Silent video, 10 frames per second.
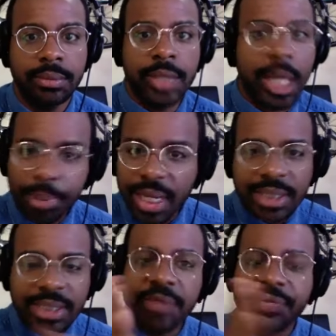Like play
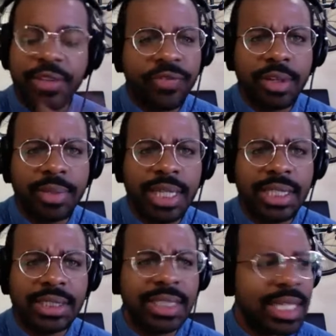a symphony from the
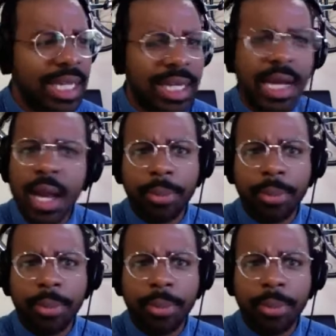beginning to the end.